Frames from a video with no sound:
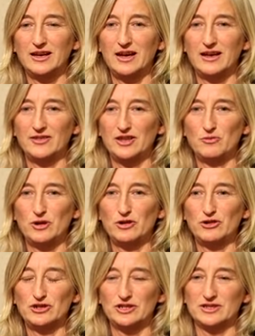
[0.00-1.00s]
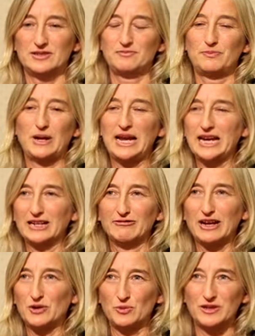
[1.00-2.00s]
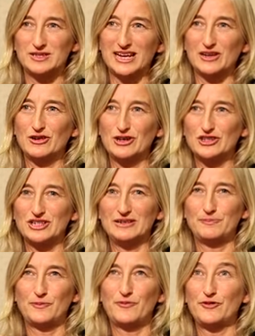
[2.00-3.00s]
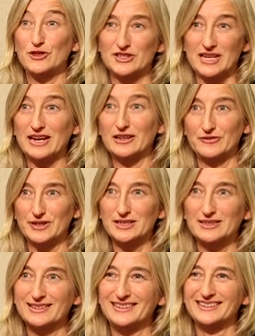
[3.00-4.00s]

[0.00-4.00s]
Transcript: that we're not just playing around with technology for the sake of it.